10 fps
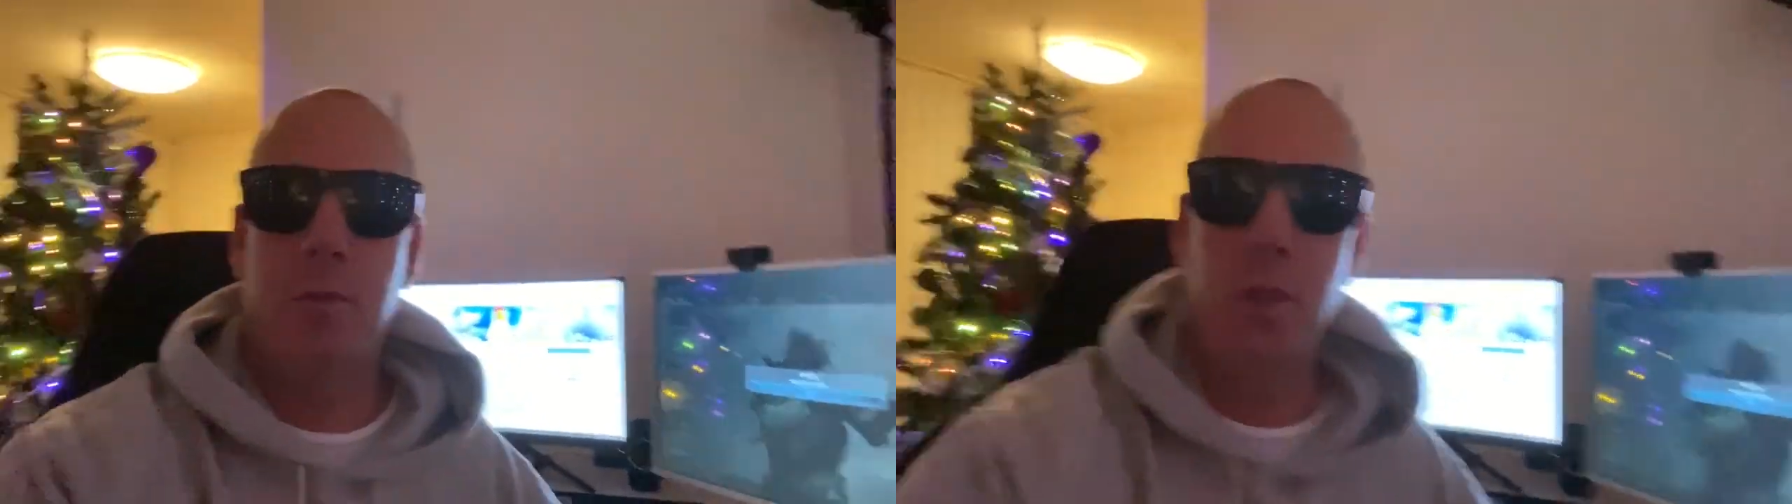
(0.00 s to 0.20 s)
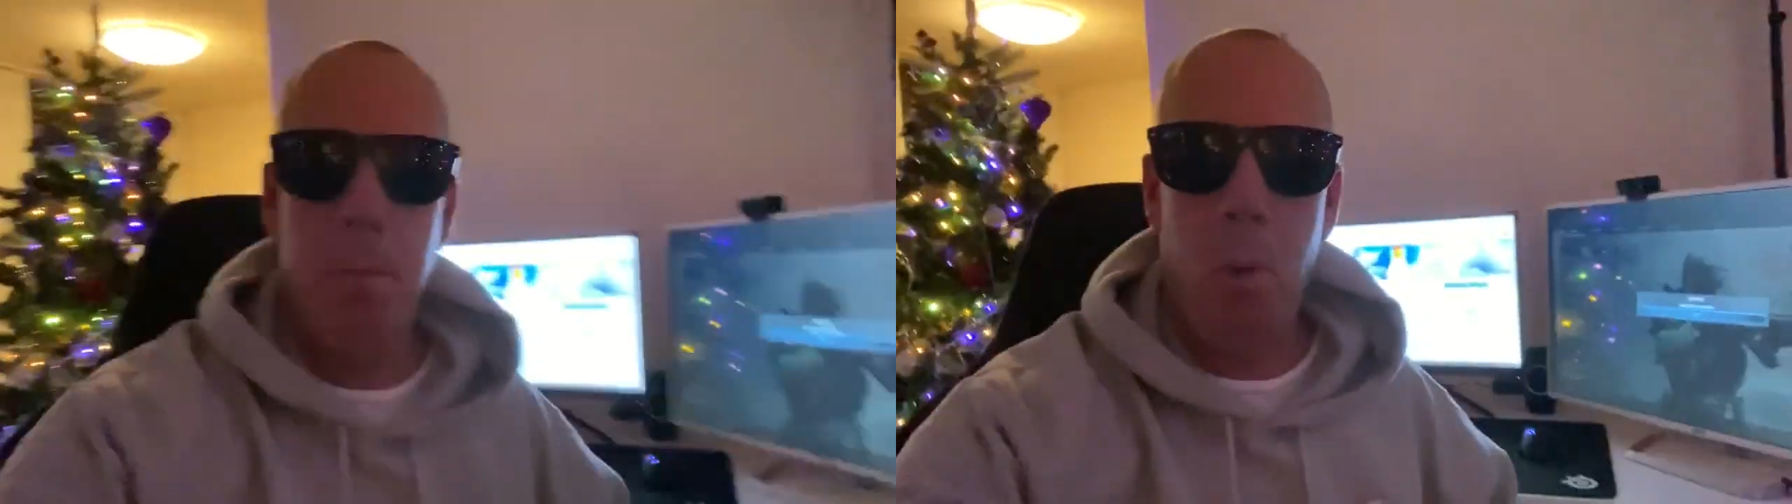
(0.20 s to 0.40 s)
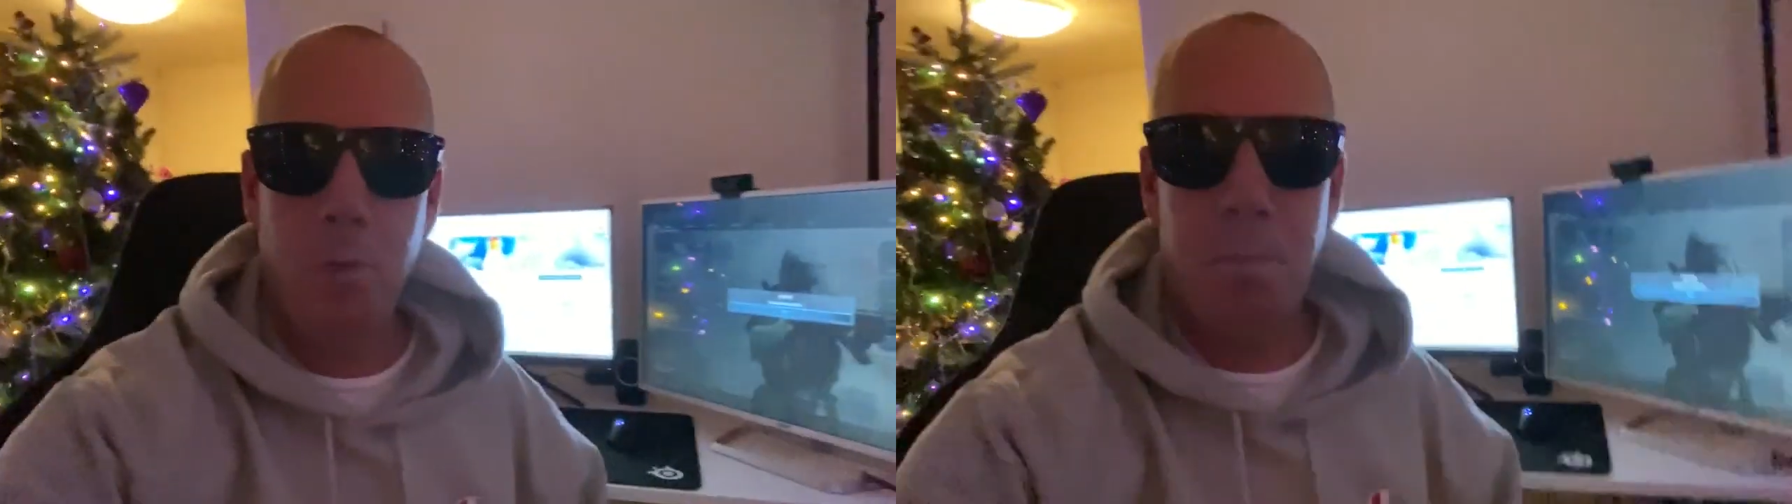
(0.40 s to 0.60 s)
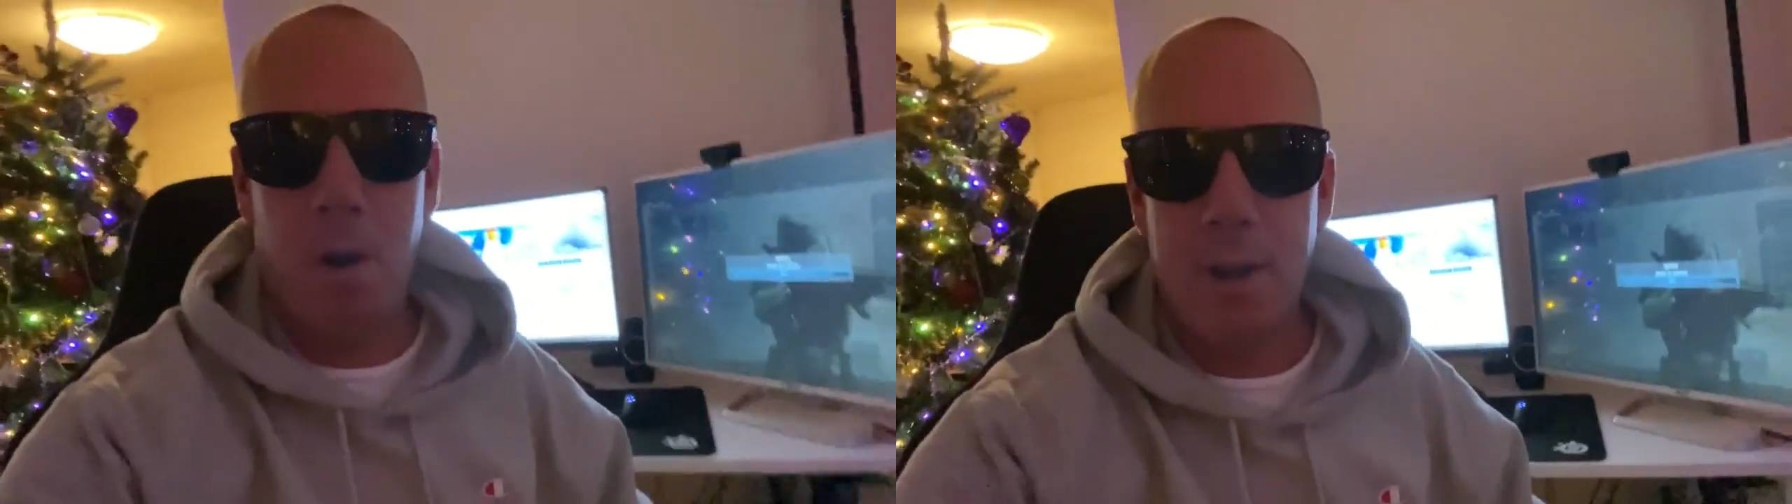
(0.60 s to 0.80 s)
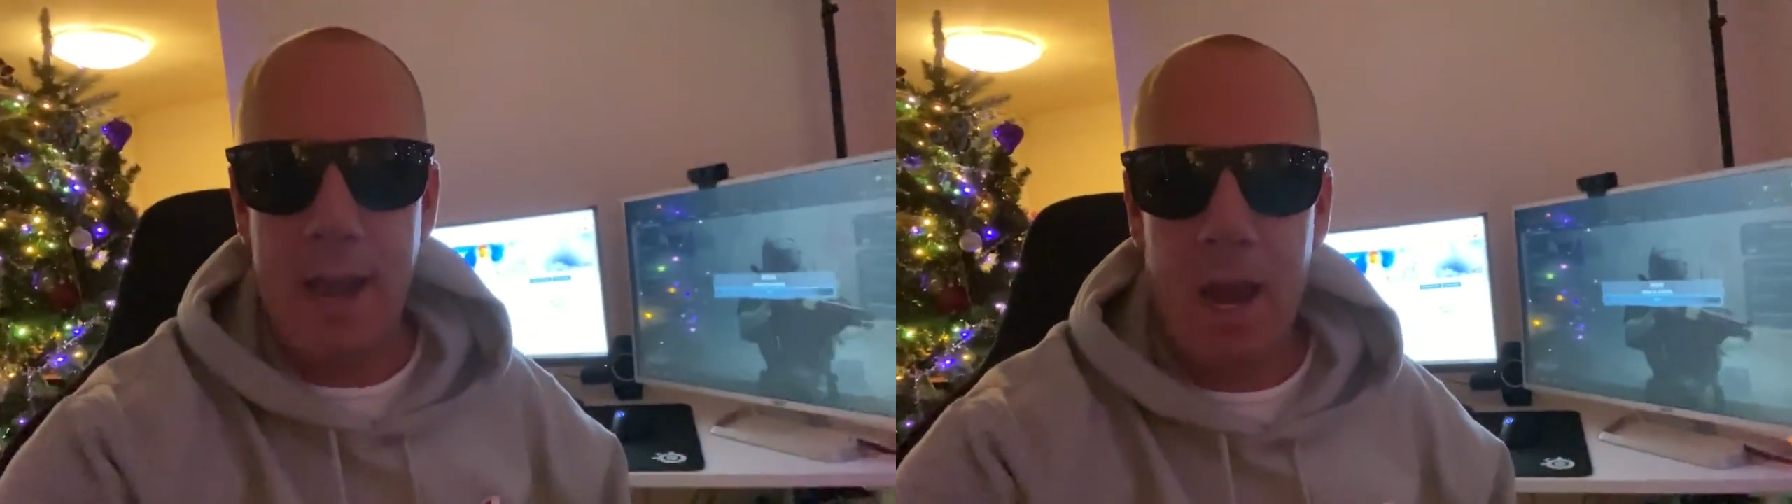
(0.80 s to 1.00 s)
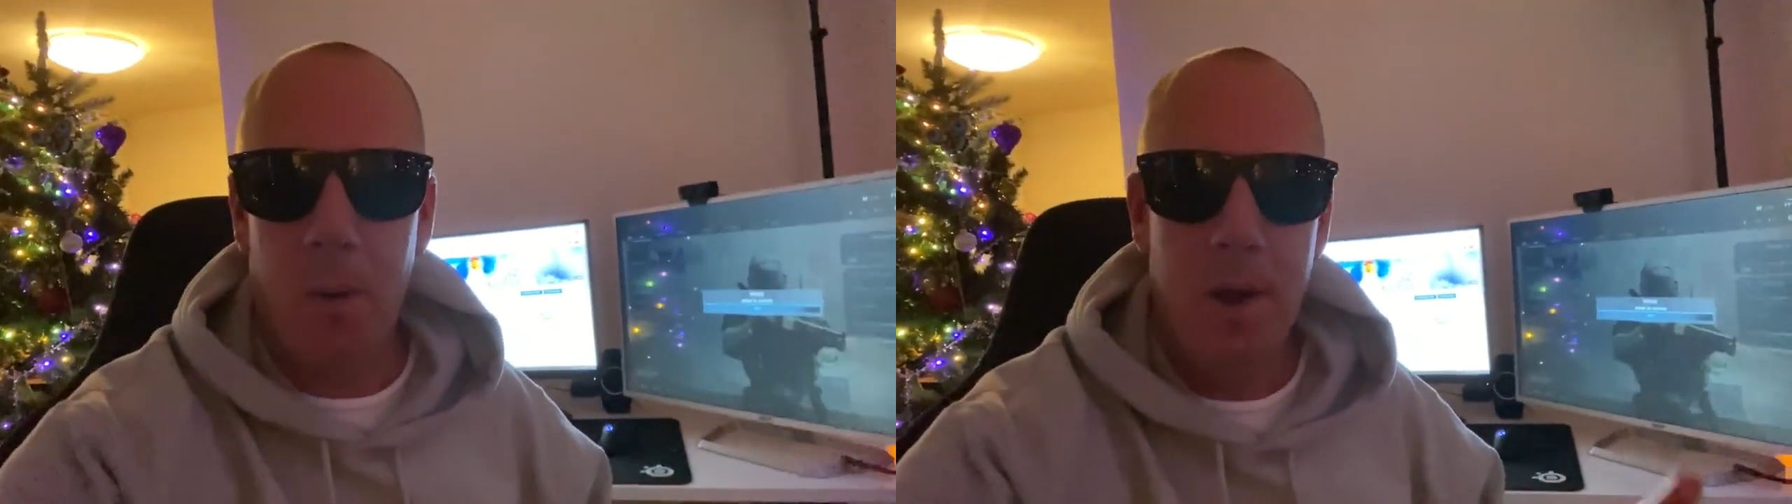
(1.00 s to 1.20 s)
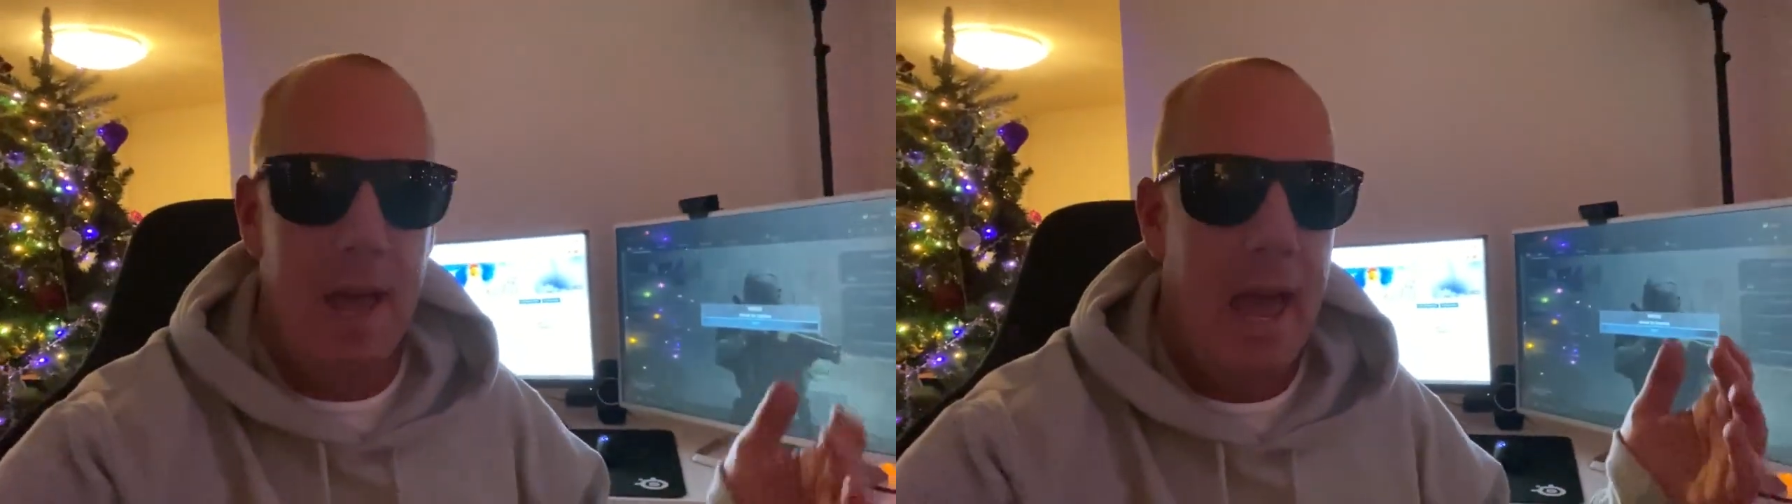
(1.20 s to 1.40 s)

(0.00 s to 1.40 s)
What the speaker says: for the most part now,